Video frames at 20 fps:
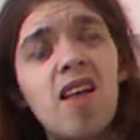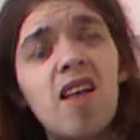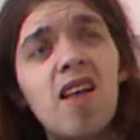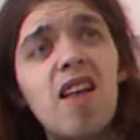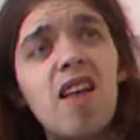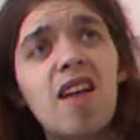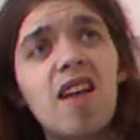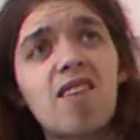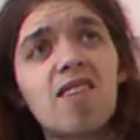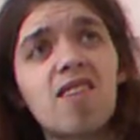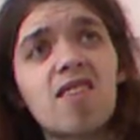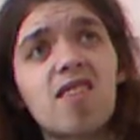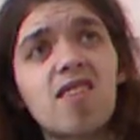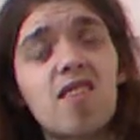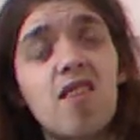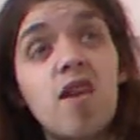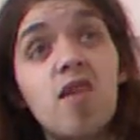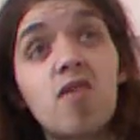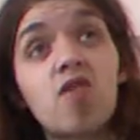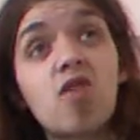
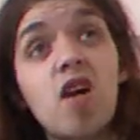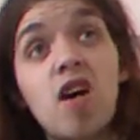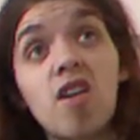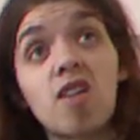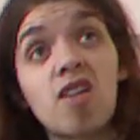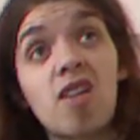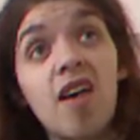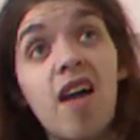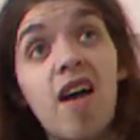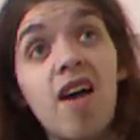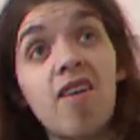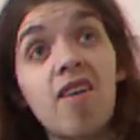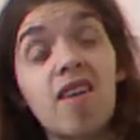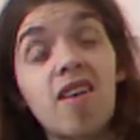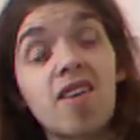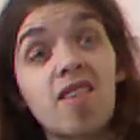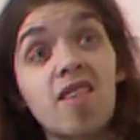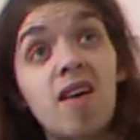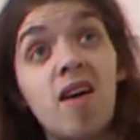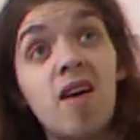let's judge a
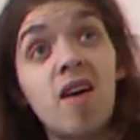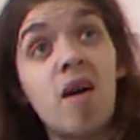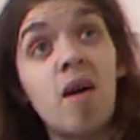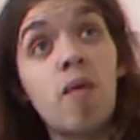character